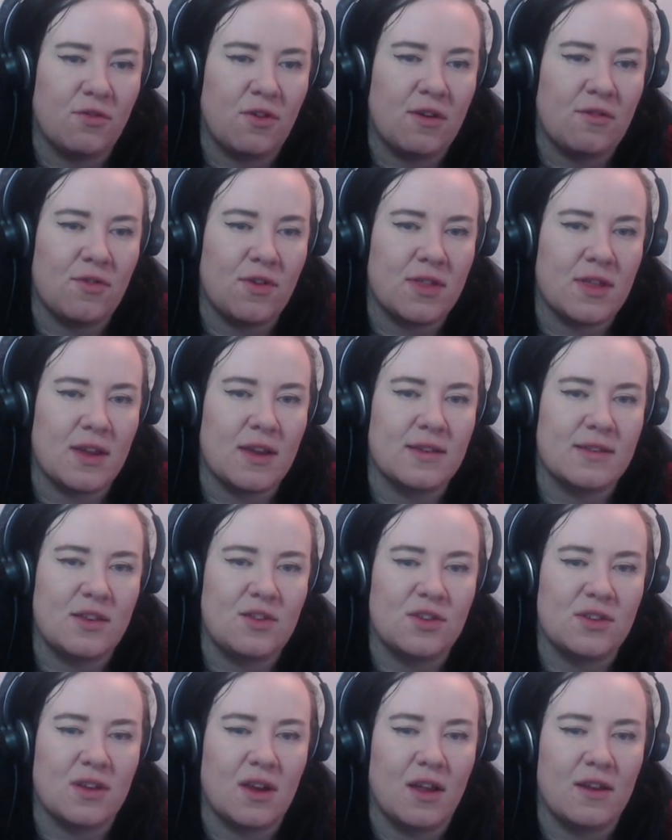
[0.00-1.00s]
everything, as it
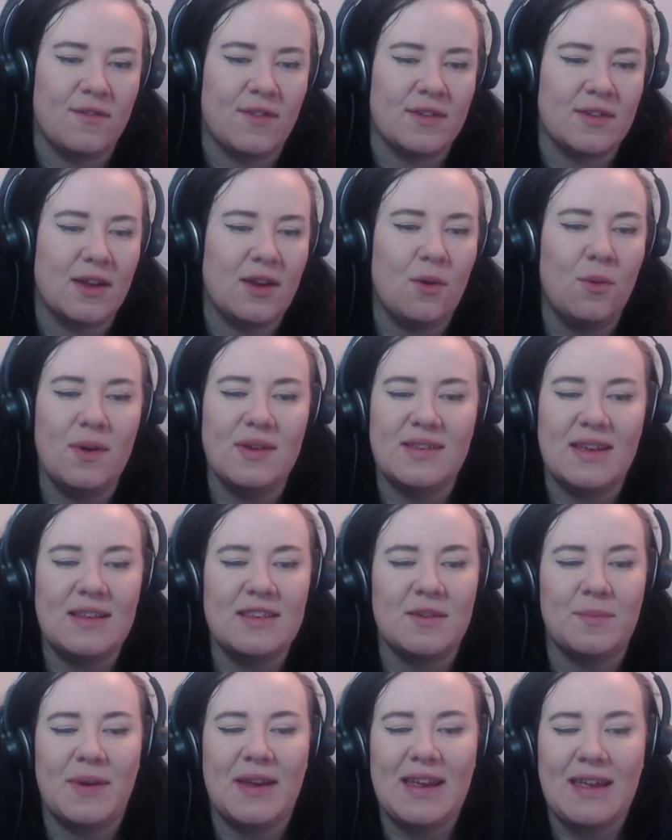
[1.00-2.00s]
just kind of always ends
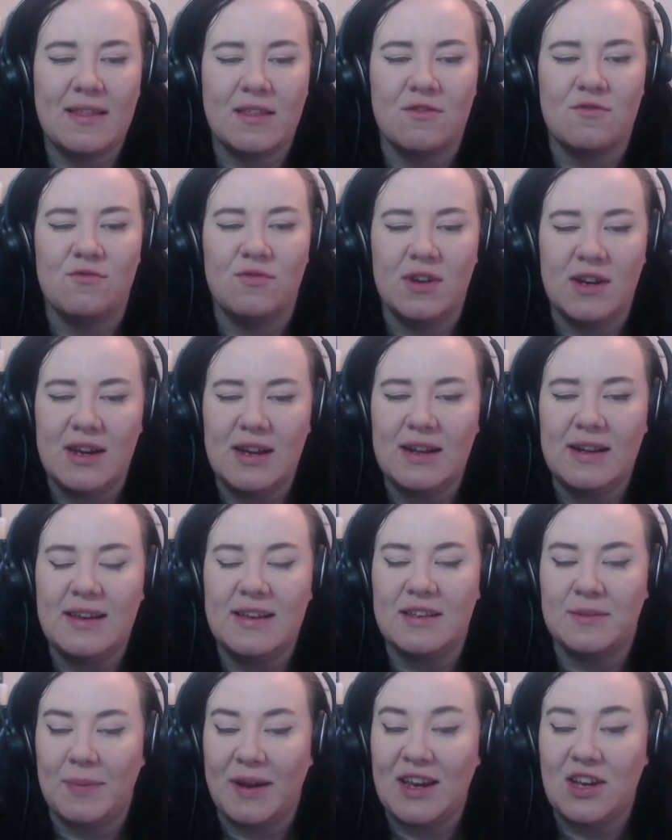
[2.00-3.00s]
up either really
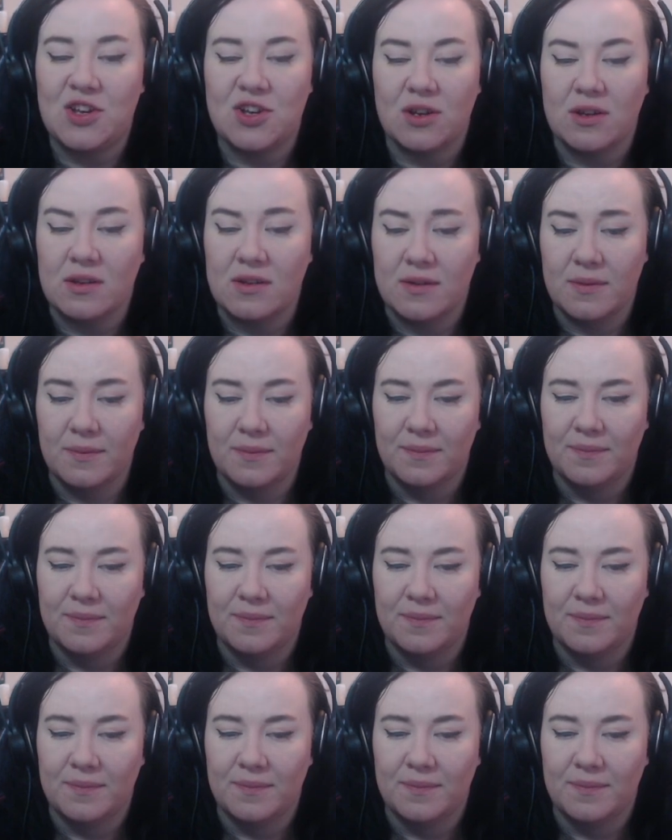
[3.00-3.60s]
spacious